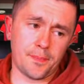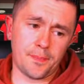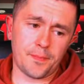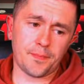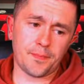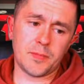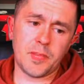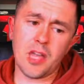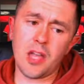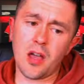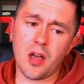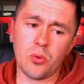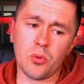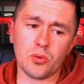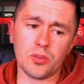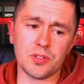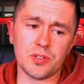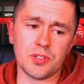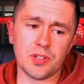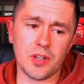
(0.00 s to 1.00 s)
yeah, I
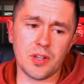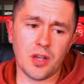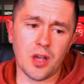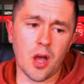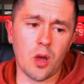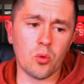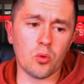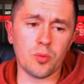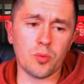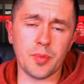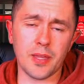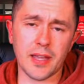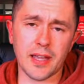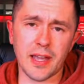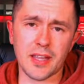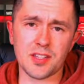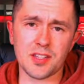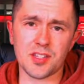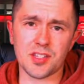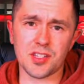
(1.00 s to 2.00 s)
wouldn't be
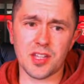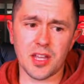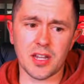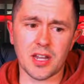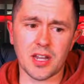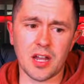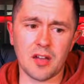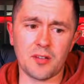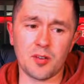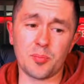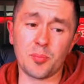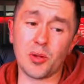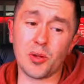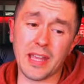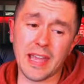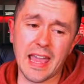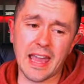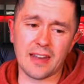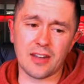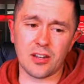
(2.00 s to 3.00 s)
against the signing of it. But
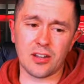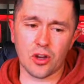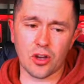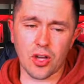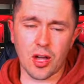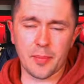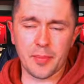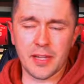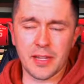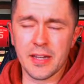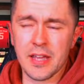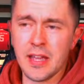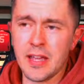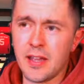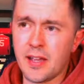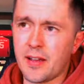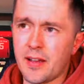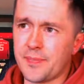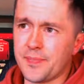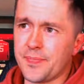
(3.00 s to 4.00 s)
again, look, I mean,
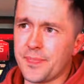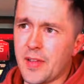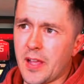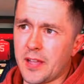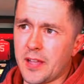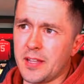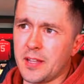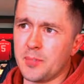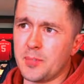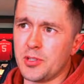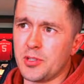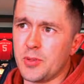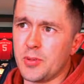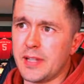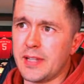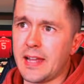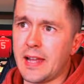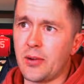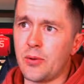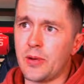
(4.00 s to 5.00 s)
I think between
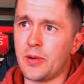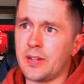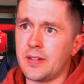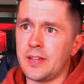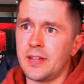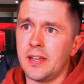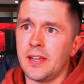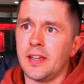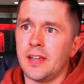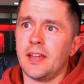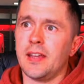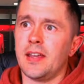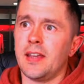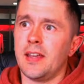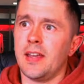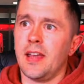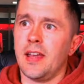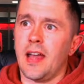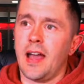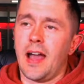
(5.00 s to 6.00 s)
now and
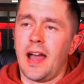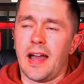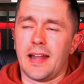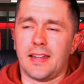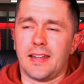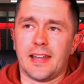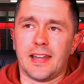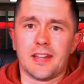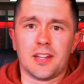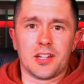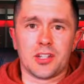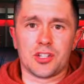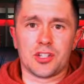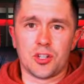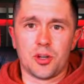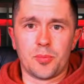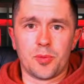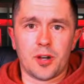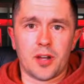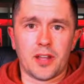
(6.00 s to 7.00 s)
the end of the
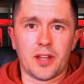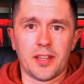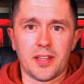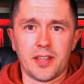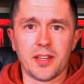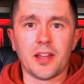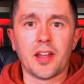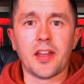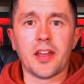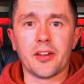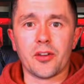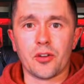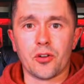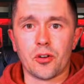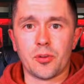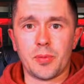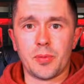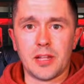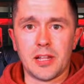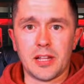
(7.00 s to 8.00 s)
summer, I think United are going
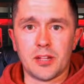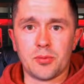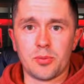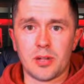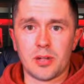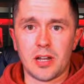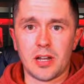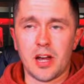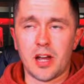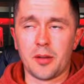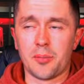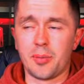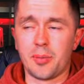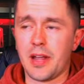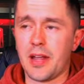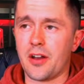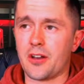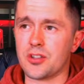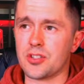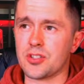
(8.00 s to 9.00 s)
to be linked with a lot of
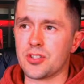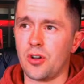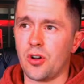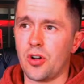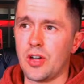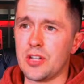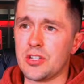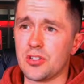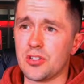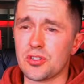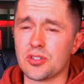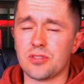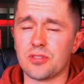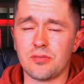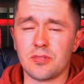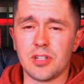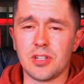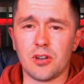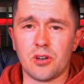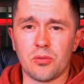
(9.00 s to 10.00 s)
players. So it just,
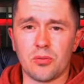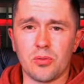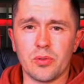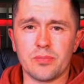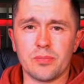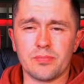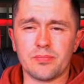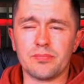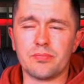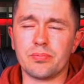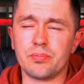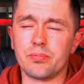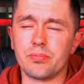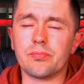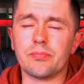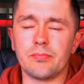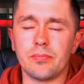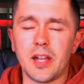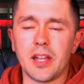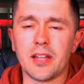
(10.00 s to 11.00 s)

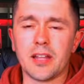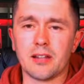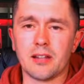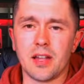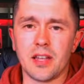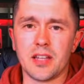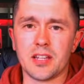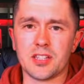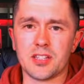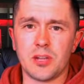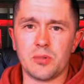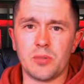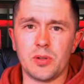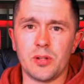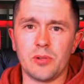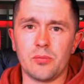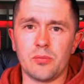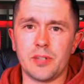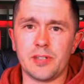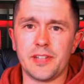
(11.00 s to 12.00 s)
like I said,
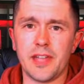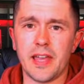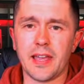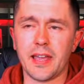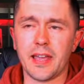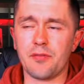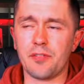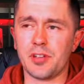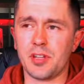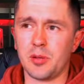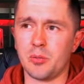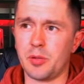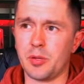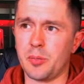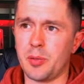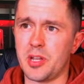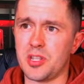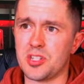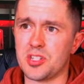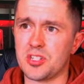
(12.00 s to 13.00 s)
we'll take everything with a
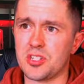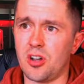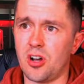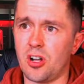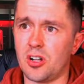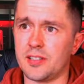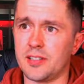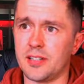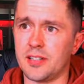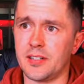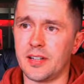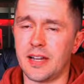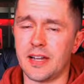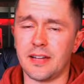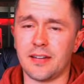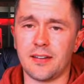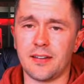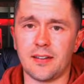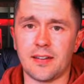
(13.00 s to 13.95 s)
pinch of salt and